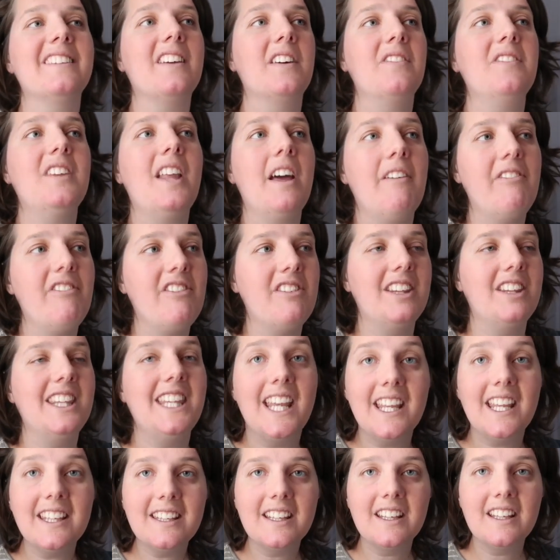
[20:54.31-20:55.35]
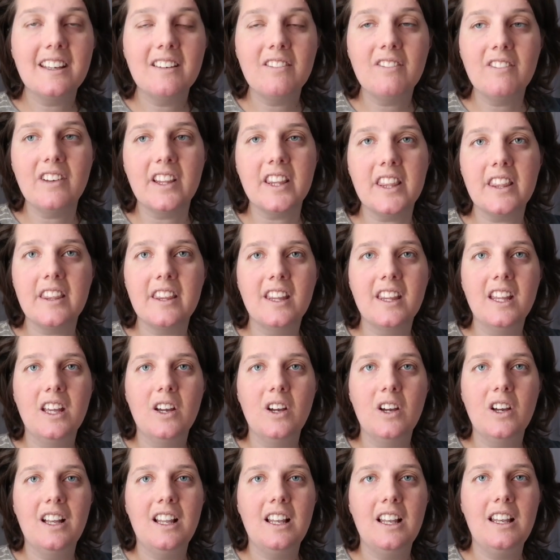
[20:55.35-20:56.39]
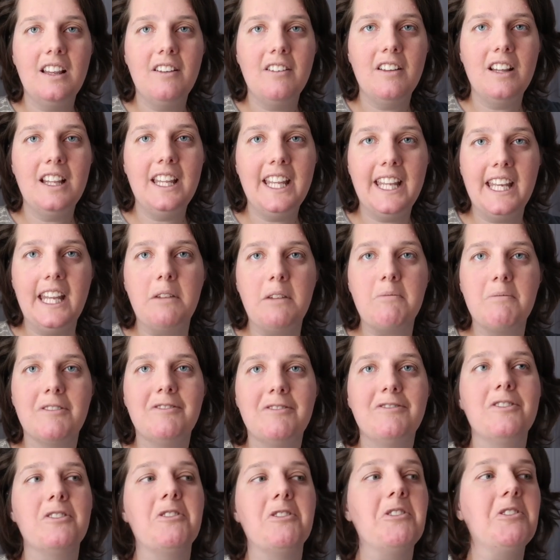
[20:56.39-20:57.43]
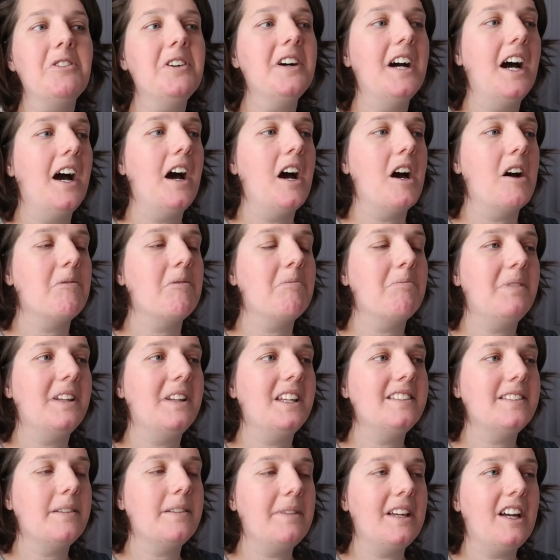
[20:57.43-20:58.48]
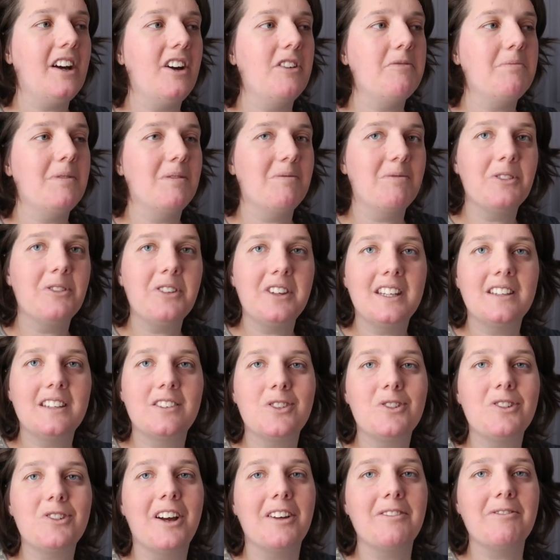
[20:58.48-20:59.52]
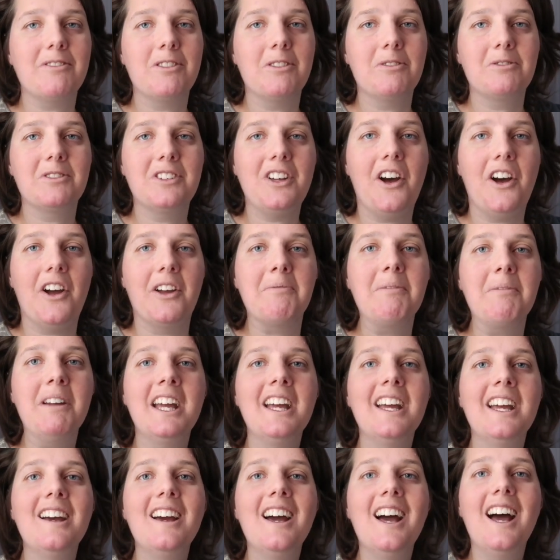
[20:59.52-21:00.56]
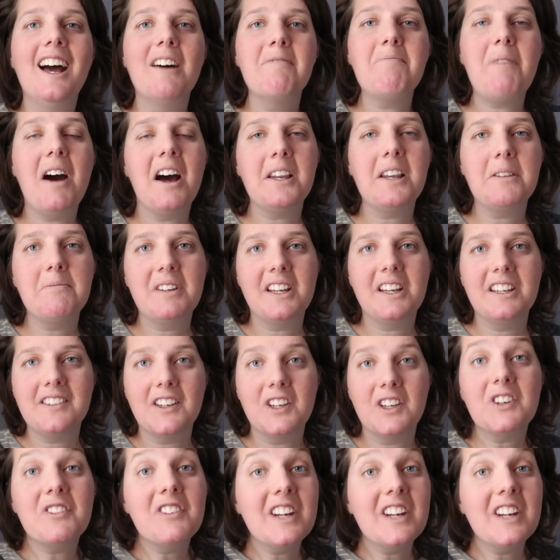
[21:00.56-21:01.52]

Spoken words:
I've never knit with linen before, but it's something I've been wanting to try for a long time, partly because I'd